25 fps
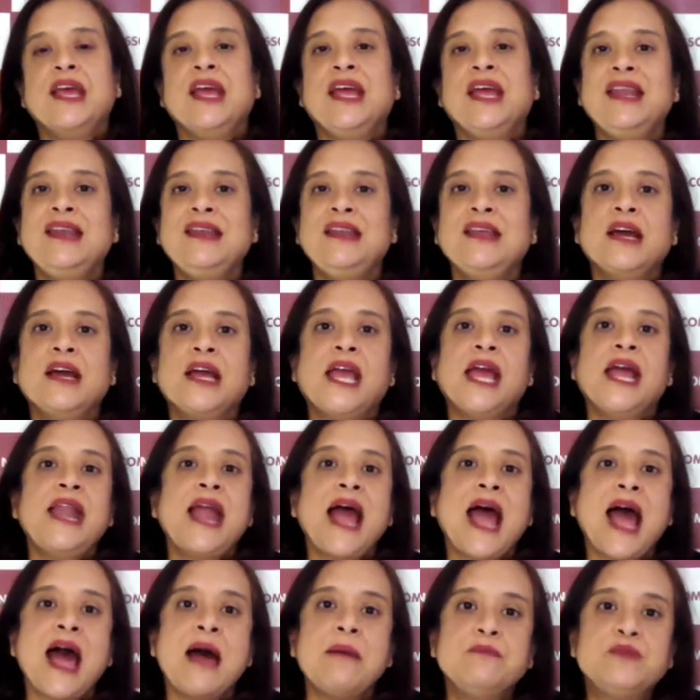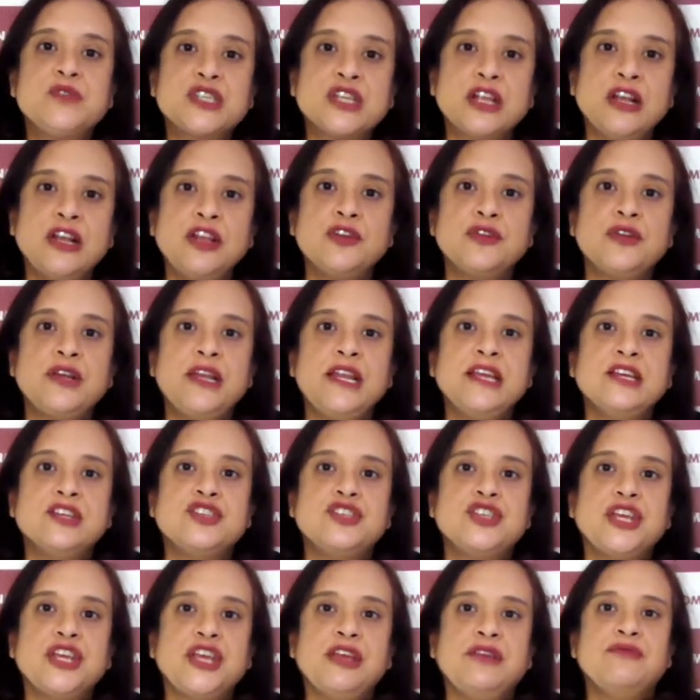India can absolutely
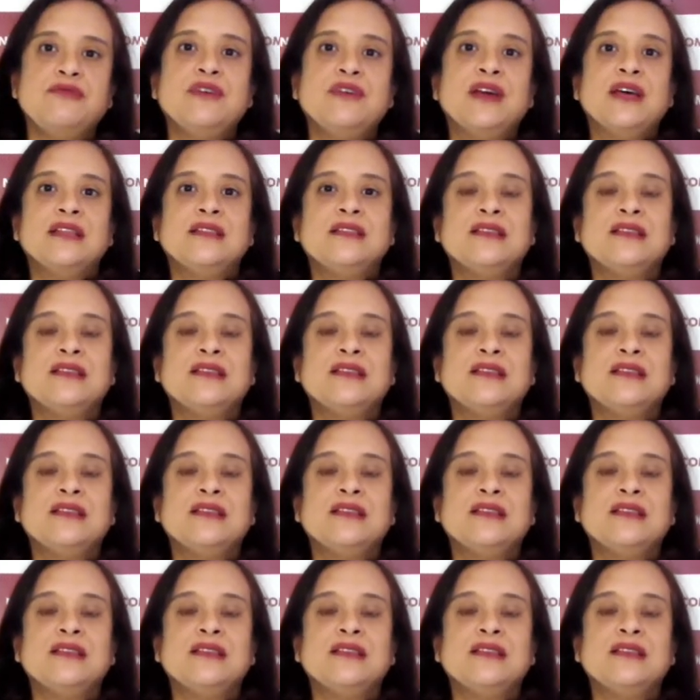achieve